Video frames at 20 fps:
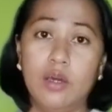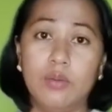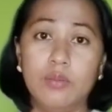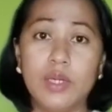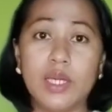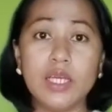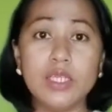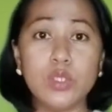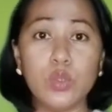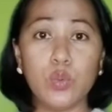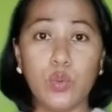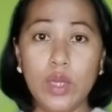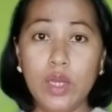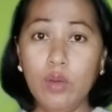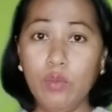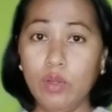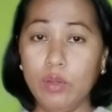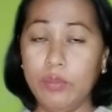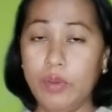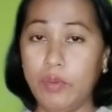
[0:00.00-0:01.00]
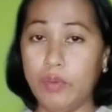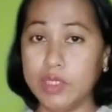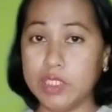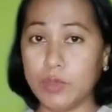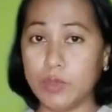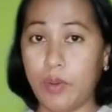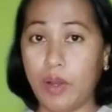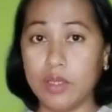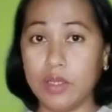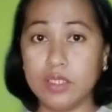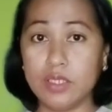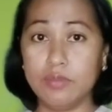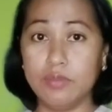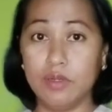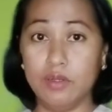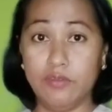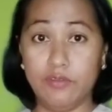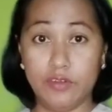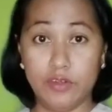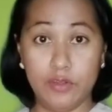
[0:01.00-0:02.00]
because we will be
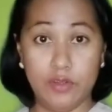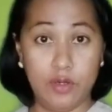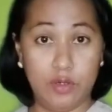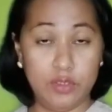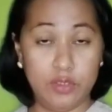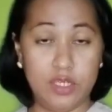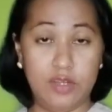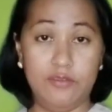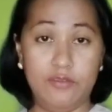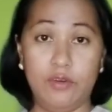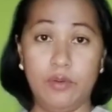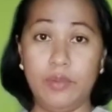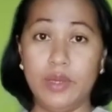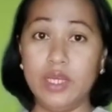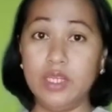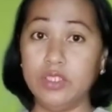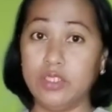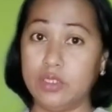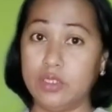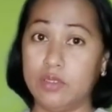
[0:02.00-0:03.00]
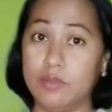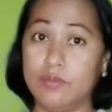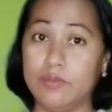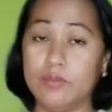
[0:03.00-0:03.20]
responsible for those information.